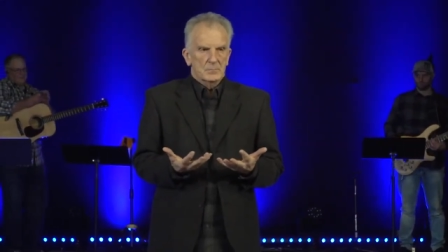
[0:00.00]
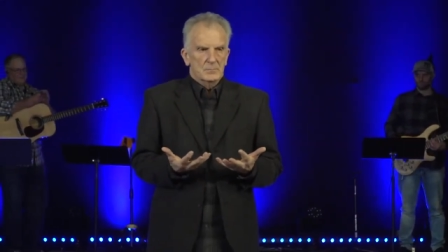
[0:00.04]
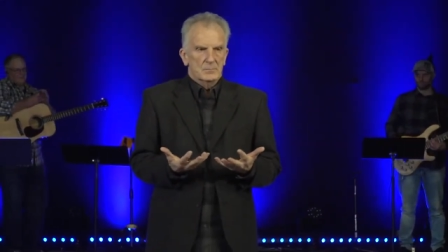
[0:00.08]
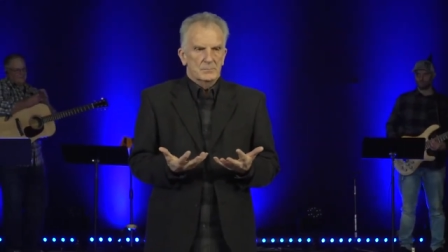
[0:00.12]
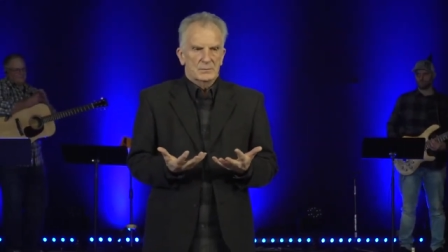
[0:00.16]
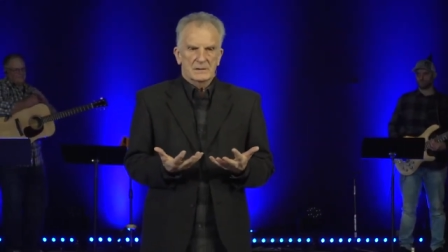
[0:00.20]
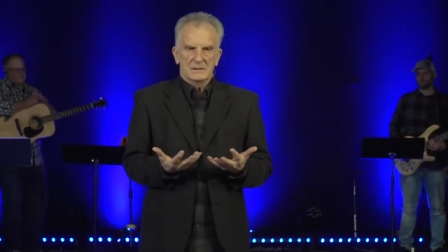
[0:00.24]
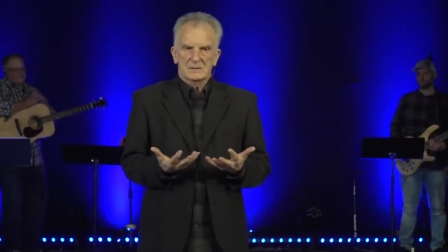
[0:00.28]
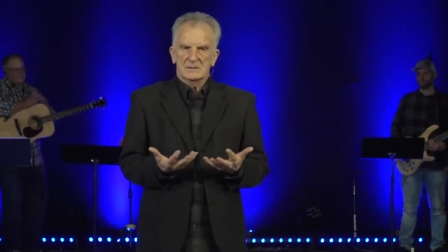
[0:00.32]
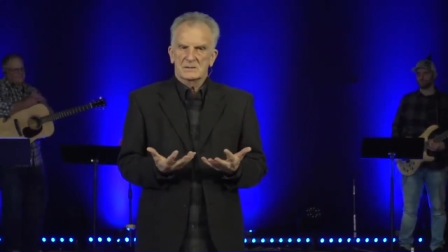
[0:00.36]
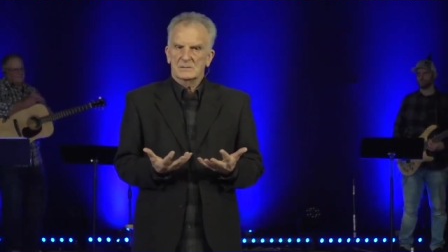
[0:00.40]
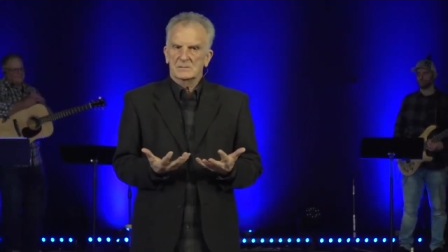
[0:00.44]

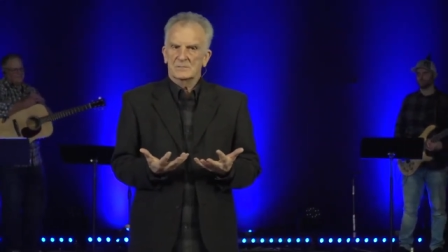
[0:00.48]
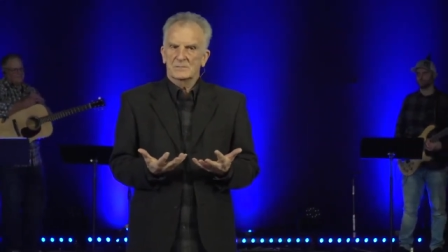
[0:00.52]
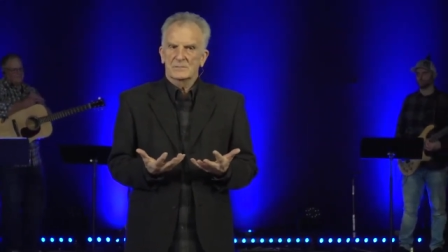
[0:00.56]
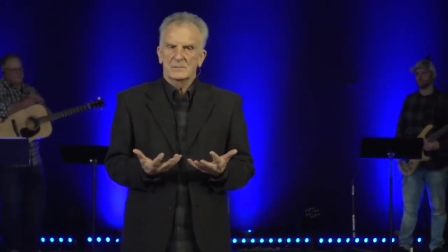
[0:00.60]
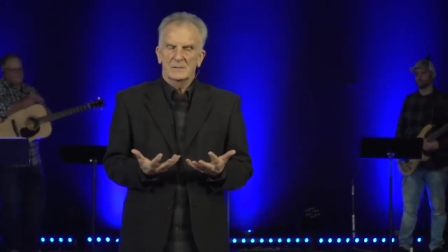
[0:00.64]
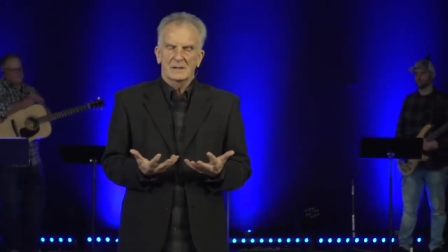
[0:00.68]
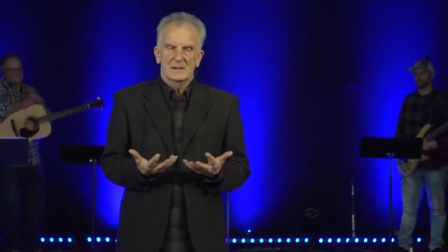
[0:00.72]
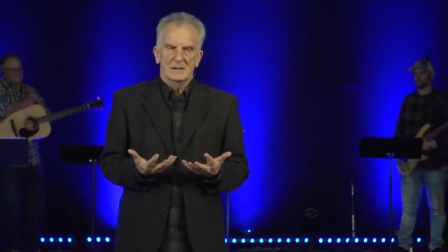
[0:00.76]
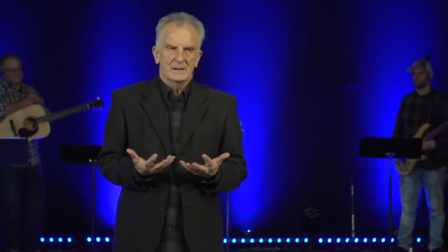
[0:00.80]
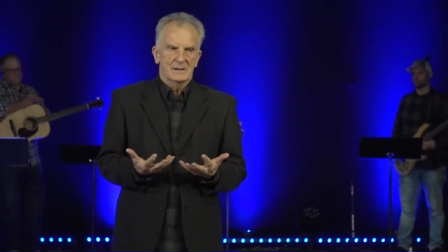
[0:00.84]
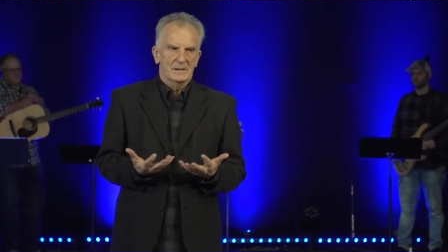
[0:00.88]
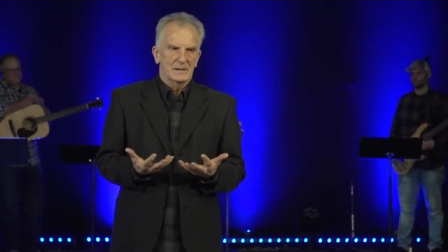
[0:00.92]
but it's
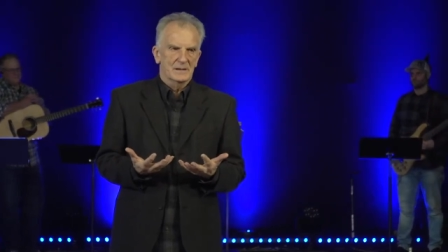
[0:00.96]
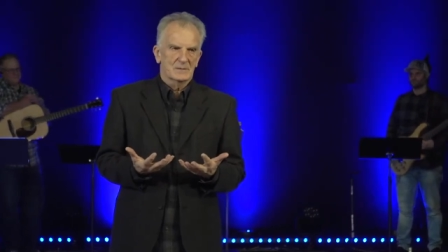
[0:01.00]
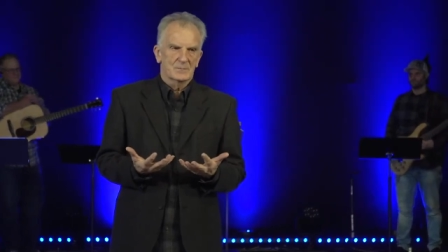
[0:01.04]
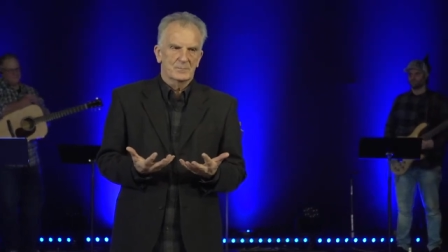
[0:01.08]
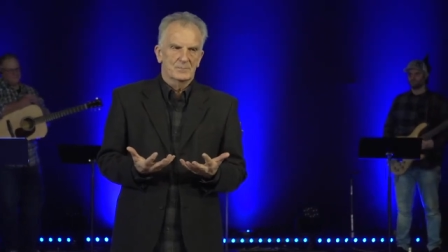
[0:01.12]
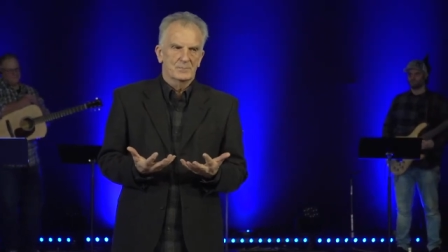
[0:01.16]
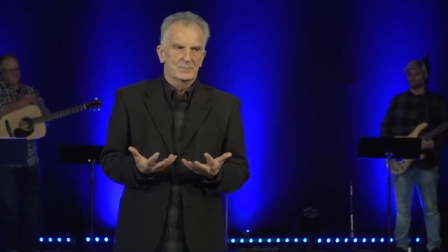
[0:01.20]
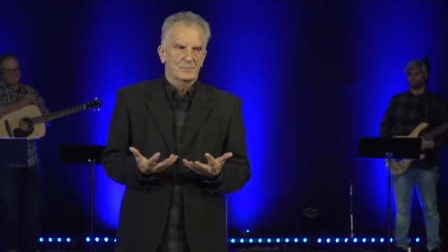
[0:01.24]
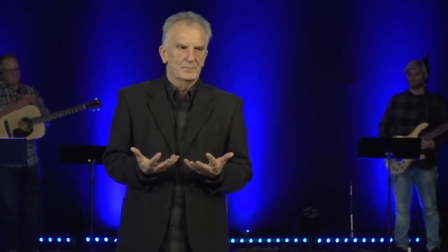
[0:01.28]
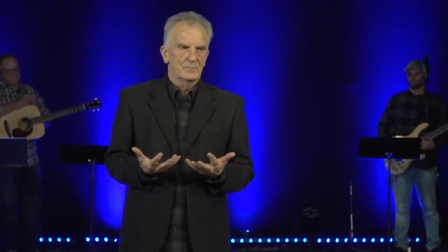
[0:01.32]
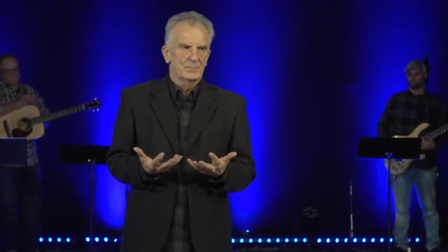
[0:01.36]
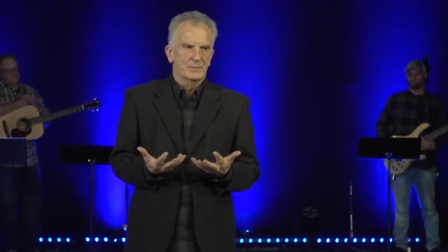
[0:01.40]
it's
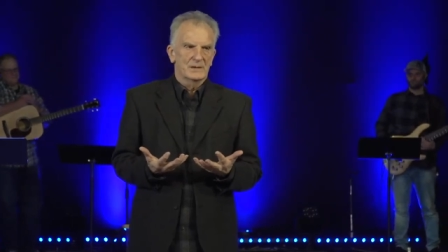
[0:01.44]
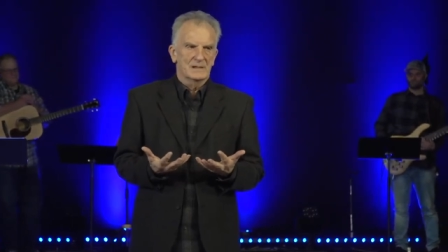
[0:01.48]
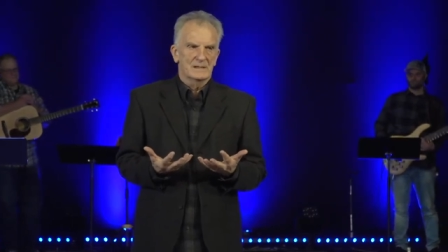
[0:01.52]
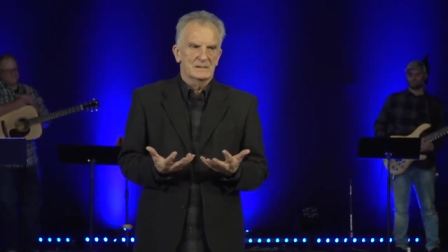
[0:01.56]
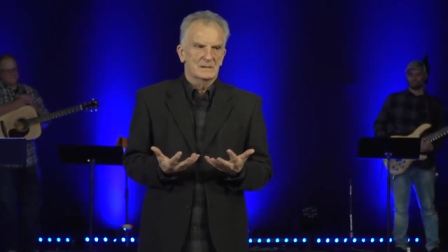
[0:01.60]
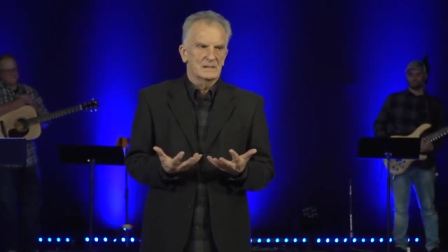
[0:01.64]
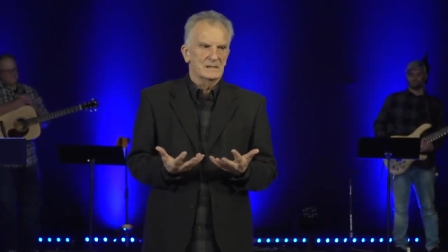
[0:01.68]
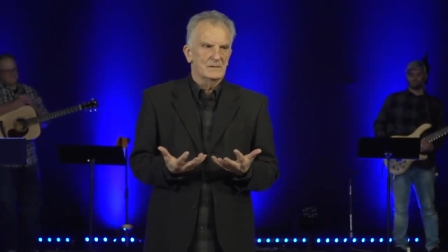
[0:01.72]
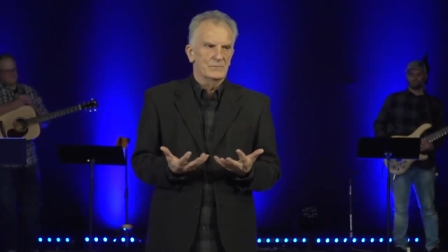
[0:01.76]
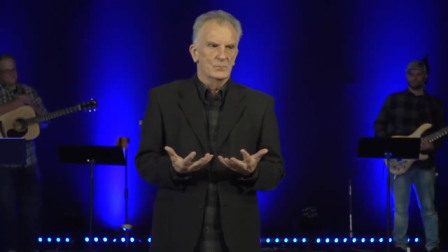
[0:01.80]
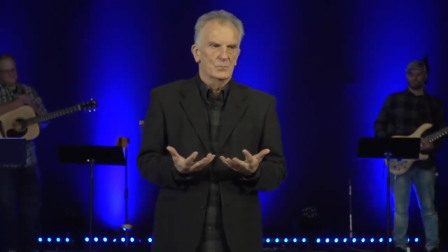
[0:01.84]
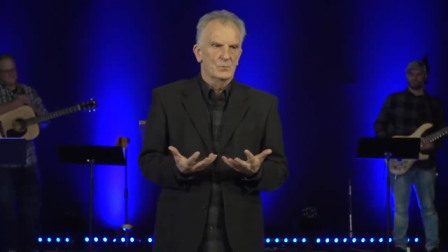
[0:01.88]
but
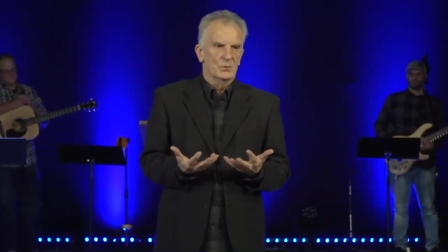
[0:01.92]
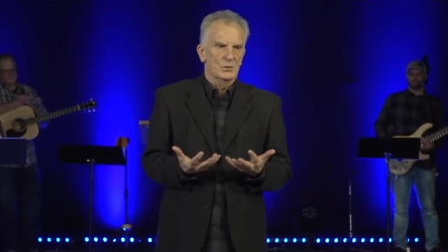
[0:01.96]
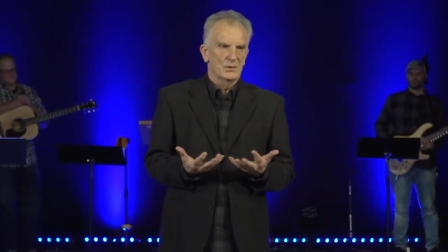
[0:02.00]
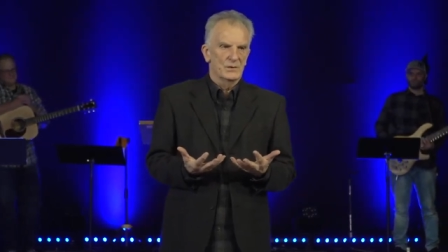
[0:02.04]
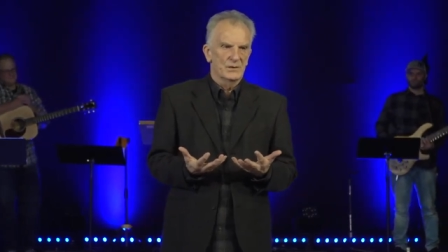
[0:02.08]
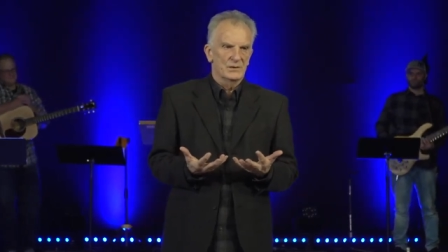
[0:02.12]
it's even more